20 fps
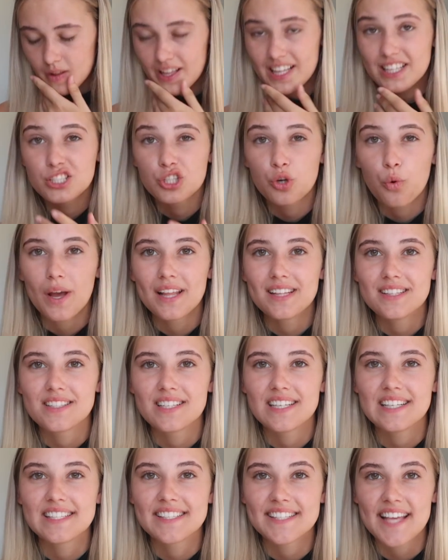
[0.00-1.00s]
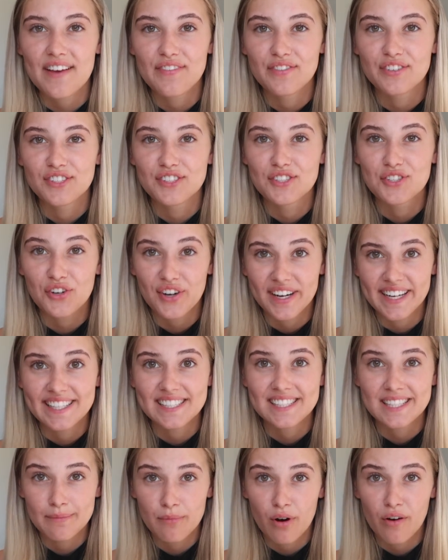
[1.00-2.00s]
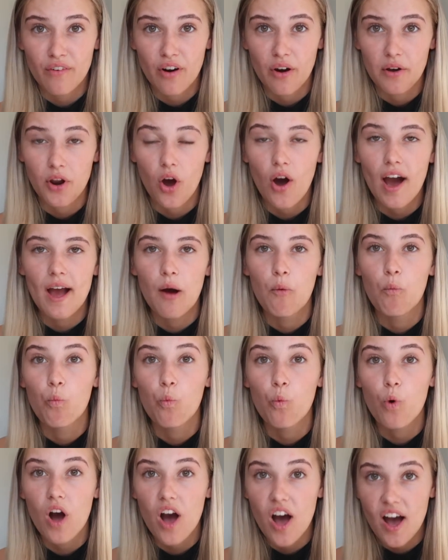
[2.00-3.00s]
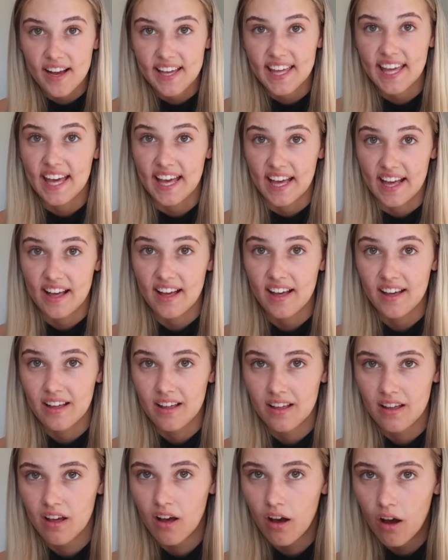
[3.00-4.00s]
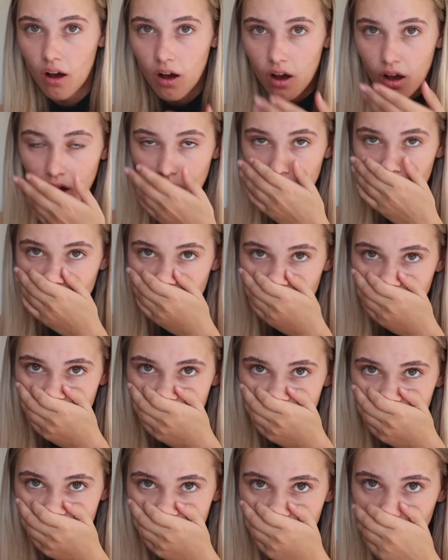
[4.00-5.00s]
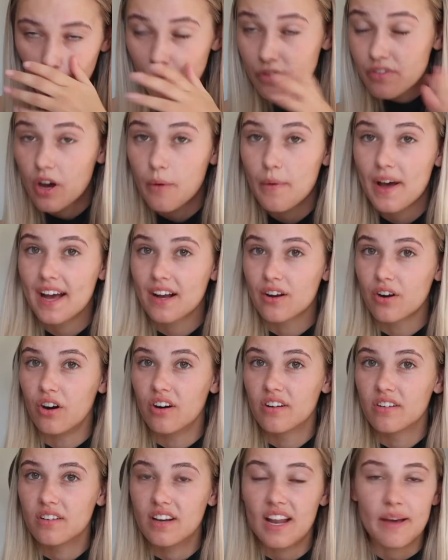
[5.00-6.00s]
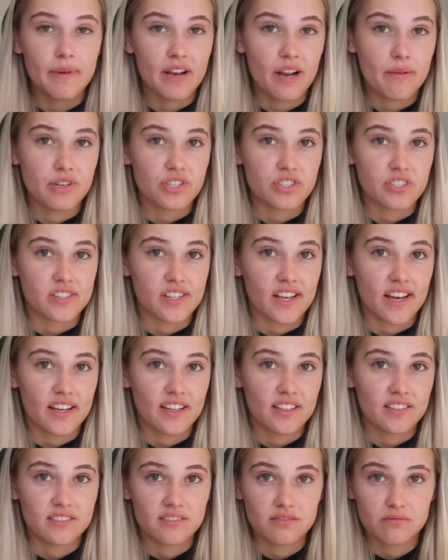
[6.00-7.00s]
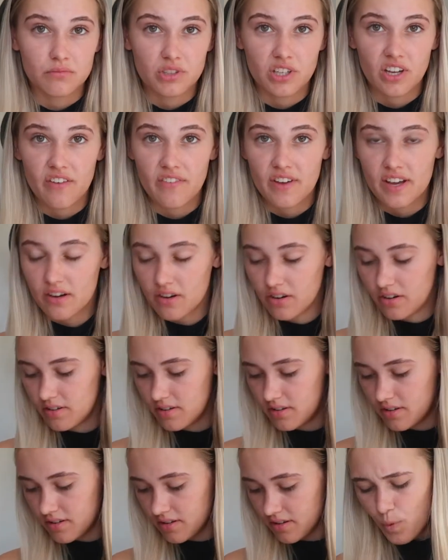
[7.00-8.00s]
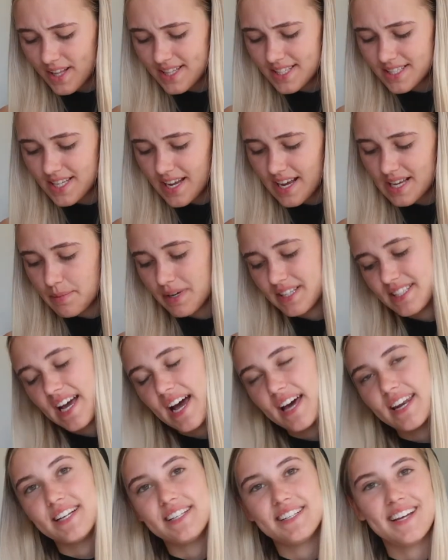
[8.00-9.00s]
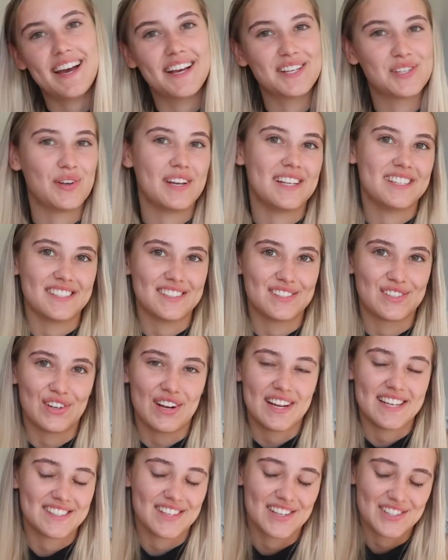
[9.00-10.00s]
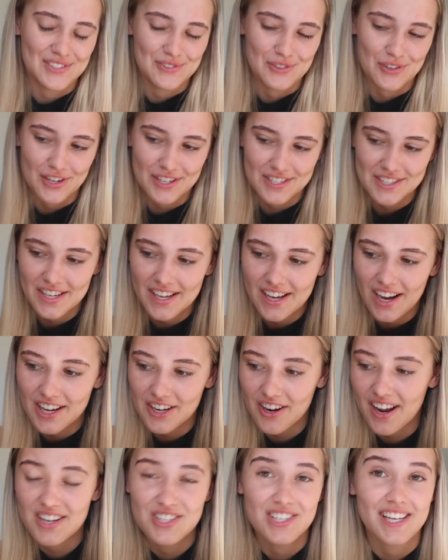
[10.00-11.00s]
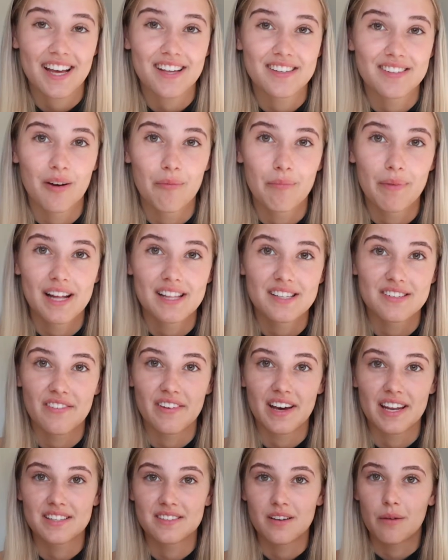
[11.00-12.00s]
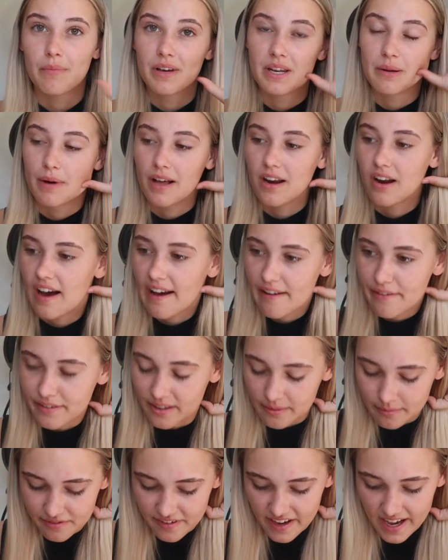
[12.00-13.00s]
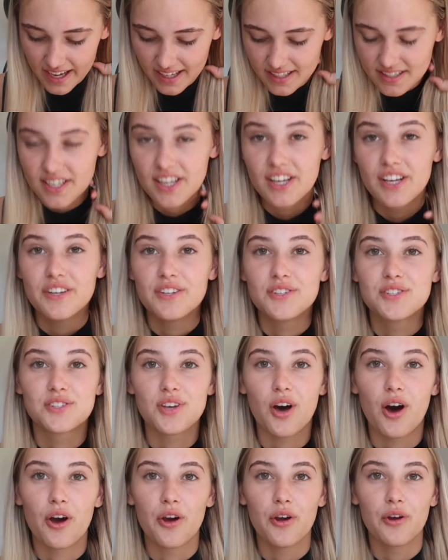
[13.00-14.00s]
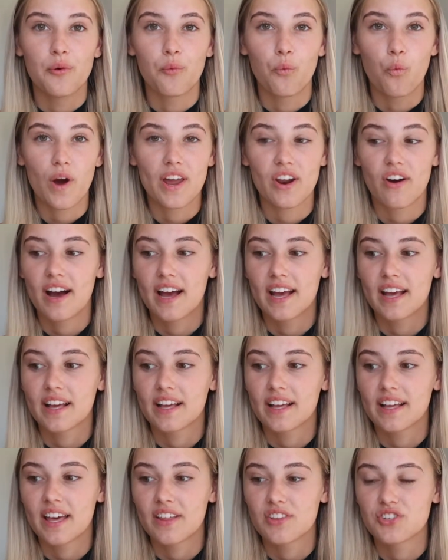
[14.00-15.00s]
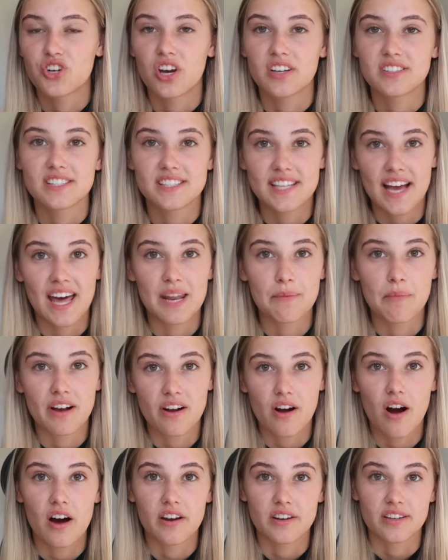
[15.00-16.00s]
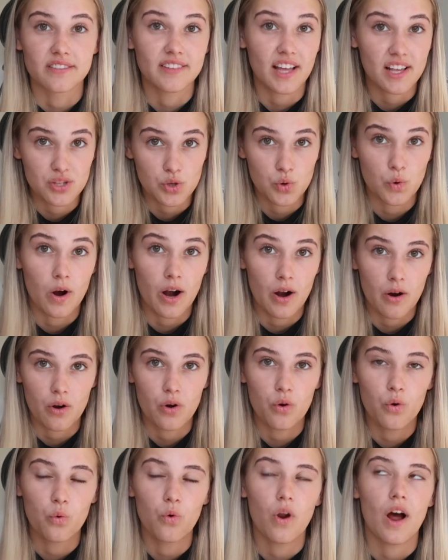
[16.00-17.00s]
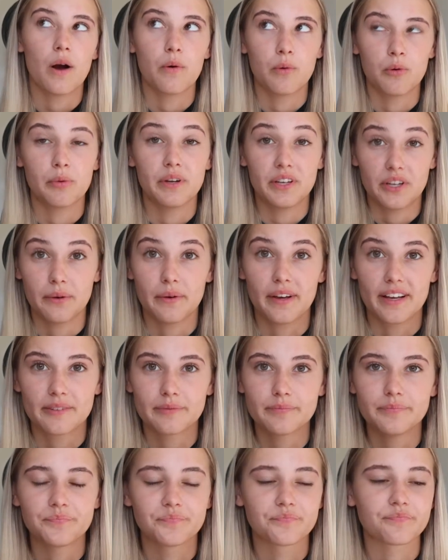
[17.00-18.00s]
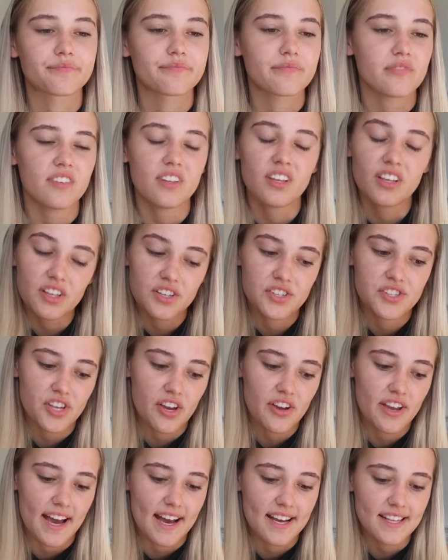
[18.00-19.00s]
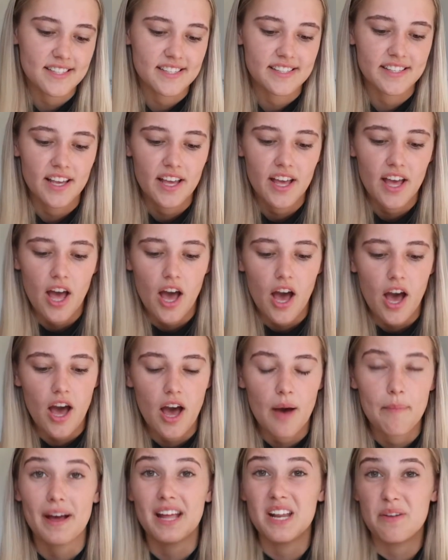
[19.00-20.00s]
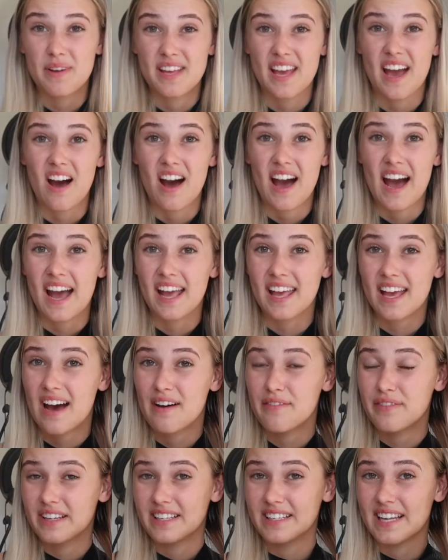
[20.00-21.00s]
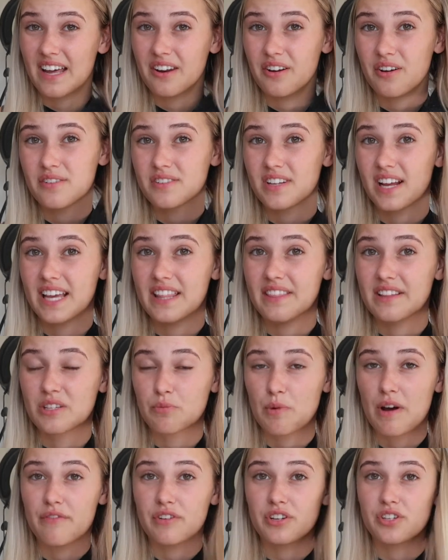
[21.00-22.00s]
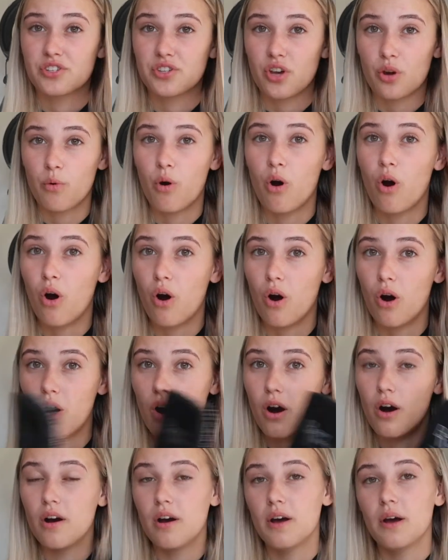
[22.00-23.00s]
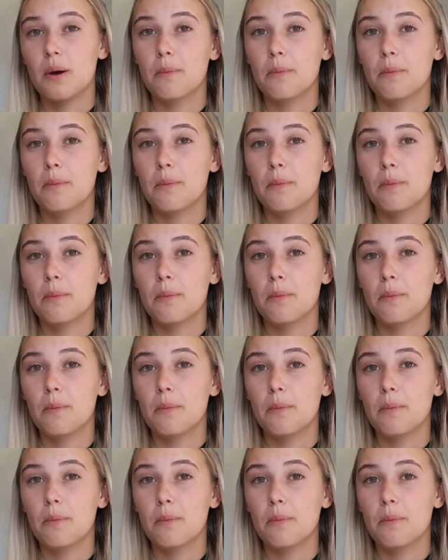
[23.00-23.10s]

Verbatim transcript: It's 27 degrees tomorrow and I am working with no aircon, let me let me just say, we don't have aircon. Wednesday, my tanning day, 26 degrees, so it's all good. I don't actually get sunbeds, never had a sunbed in my life, fun fact. So when I get the chance to tan in my garden, that's all I, all I will be doing. So yes, uh, but anyway, yeah, I hate having nanos like in this weather, it's so hot.